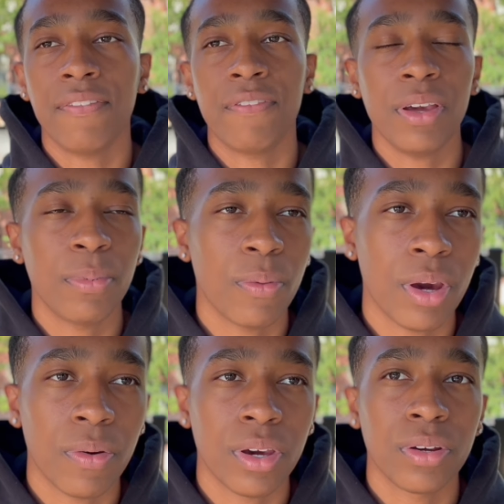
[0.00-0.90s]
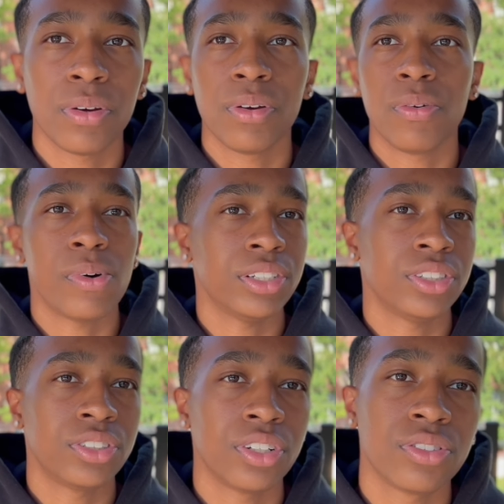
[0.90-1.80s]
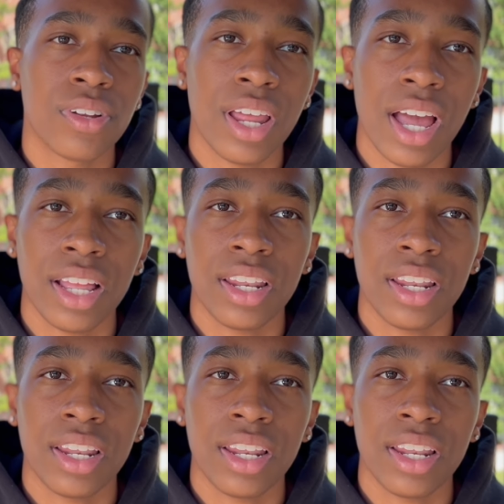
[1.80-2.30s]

February, watching church online.